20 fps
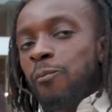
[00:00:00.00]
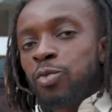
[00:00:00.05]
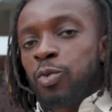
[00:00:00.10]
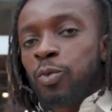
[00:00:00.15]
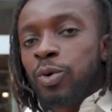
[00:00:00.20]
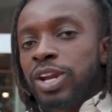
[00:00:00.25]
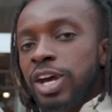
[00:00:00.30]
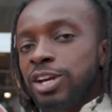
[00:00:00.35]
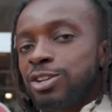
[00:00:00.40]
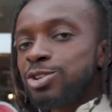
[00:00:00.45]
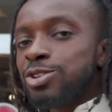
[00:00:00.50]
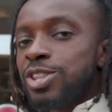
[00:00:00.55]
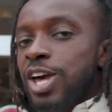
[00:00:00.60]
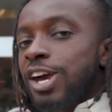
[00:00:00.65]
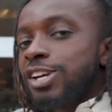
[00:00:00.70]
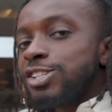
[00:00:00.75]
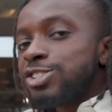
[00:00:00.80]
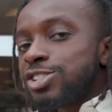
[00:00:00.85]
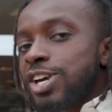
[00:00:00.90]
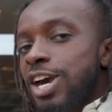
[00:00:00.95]
When I do
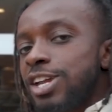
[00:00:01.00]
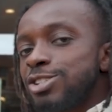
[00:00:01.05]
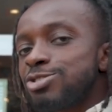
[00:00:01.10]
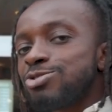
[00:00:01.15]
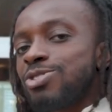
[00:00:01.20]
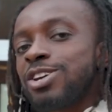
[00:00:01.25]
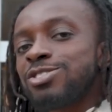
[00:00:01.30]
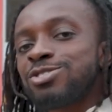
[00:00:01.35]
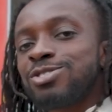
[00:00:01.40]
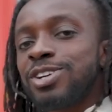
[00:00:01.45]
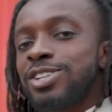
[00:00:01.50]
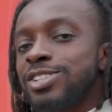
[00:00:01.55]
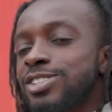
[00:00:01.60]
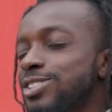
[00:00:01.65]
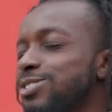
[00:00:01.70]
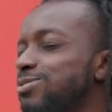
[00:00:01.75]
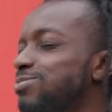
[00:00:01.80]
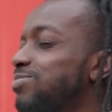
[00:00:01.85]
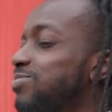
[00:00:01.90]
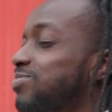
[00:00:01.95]
that in Chinese
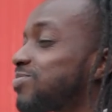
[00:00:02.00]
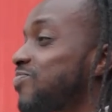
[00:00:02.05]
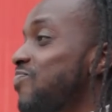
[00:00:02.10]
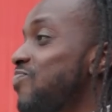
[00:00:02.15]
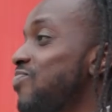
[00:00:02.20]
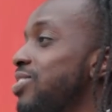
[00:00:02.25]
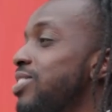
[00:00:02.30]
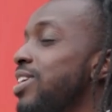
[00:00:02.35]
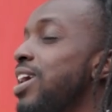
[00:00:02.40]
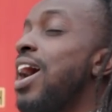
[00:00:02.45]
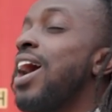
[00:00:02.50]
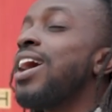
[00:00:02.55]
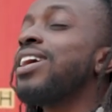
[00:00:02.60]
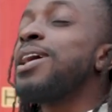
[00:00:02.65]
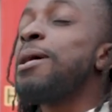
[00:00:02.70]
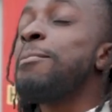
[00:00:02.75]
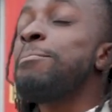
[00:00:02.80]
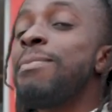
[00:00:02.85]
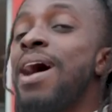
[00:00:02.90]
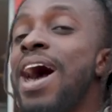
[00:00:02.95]
restaurants, I
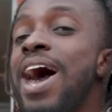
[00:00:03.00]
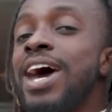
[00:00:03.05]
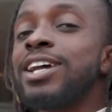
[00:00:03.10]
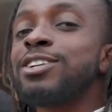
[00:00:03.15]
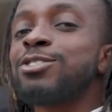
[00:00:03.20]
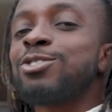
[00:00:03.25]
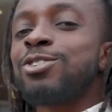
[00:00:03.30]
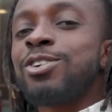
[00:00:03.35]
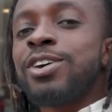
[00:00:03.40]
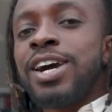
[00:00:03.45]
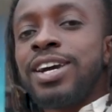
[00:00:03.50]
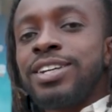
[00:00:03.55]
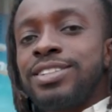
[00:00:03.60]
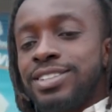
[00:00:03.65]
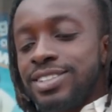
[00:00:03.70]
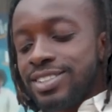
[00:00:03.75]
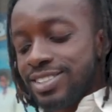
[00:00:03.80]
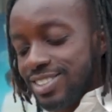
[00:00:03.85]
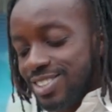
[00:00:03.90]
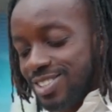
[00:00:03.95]
get mad
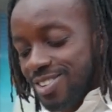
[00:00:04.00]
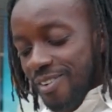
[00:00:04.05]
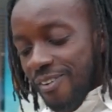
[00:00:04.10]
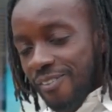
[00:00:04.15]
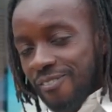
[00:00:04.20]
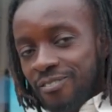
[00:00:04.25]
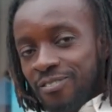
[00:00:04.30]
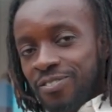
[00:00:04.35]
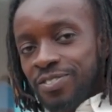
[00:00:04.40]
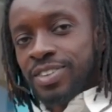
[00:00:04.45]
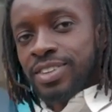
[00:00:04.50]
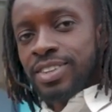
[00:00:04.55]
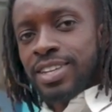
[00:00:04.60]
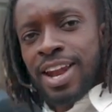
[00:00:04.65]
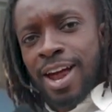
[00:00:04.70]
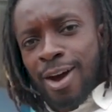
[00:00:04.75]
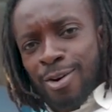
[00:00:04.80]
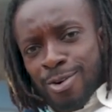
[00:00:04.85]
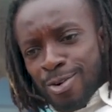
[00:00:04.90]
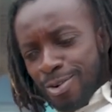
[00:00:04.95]
queds.
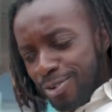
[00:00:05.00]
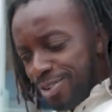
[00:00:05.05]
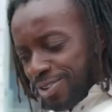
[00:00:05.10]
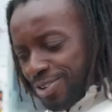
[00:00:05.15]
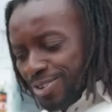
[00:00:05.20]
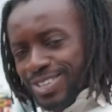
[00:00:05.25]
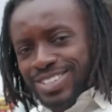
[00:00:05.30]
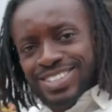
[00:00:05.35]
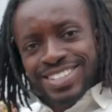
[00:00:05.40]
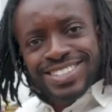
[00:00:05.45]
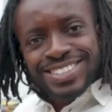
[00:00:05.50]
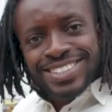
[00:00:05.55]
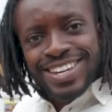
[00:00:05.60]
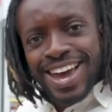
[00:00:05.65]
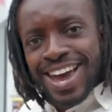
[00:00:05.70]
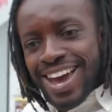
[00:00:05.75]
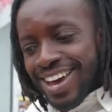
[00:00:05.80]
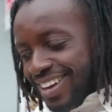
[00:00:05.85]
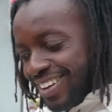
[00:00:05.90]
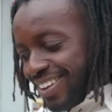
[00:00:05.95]
They're like, oh, who is this
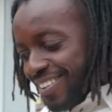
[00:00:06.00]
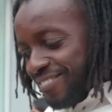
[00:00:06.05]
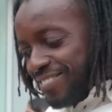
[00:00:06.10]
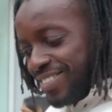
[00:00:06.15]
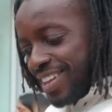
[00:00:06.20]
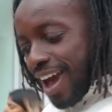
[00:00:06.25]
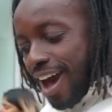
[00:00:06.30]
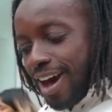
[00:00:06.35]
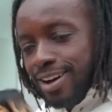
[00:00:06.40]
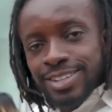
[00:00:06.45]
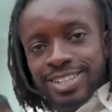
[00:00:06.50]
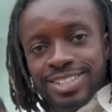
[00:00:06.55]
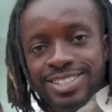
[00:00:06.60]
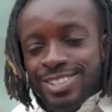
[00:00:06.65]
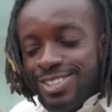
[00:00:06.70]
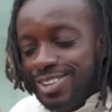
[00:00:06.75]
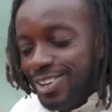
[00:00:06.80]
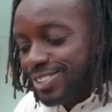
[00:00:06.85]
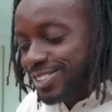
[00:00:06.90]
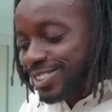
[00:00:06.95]
guy? How does
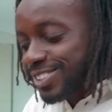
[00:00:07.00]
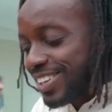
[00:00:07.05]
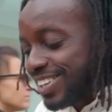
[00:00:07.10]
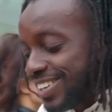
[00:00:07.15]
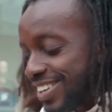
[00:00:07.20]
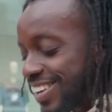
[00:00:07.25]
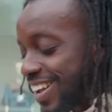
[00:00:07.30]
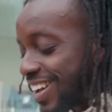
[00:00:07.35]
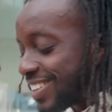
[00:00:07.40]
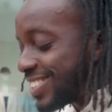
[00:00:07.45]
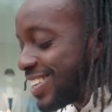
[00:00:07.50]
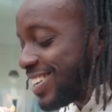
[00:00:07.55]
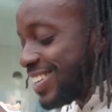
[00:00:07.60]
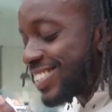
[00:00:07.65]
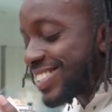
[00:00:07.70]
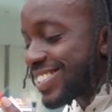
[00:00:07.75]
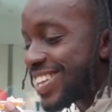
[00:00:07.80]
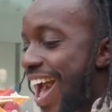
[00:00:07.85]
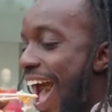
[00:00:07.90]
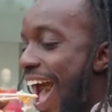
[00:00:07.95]
he know to eat it like this?